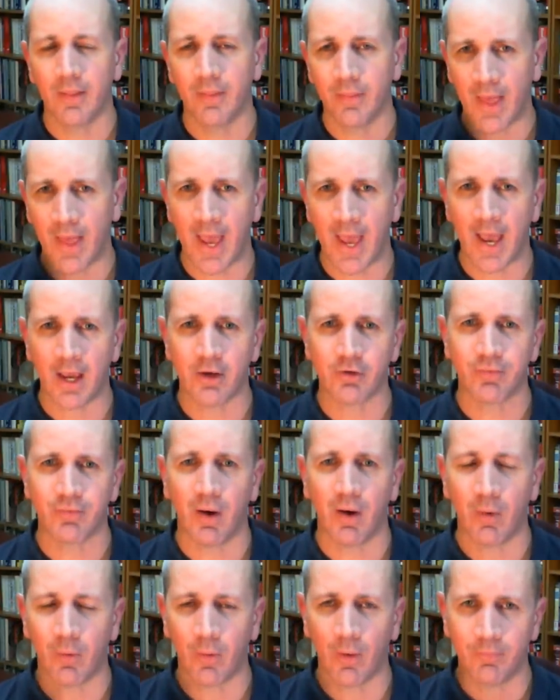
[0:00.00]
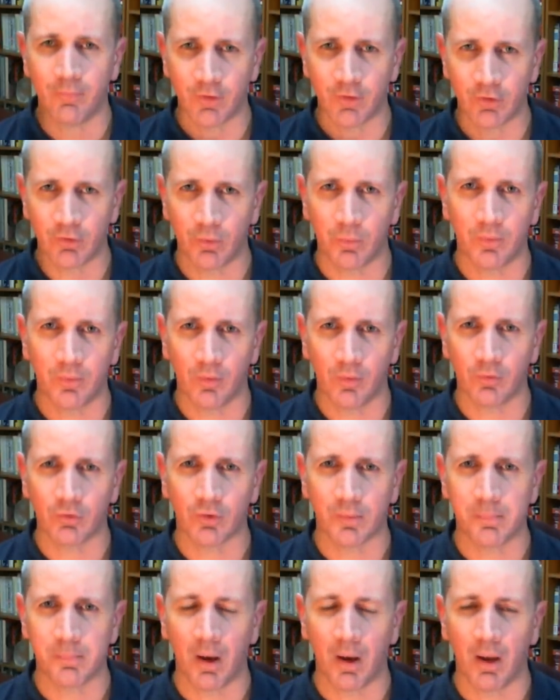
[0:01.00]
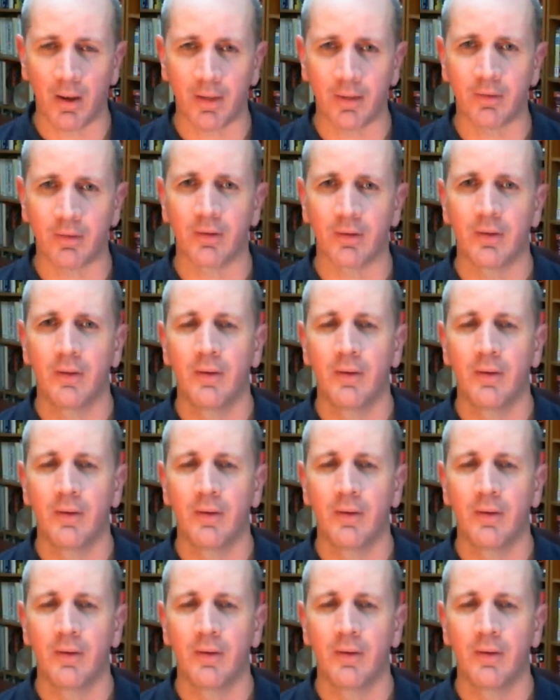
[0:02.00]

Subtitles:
the hash value of the two of those combined.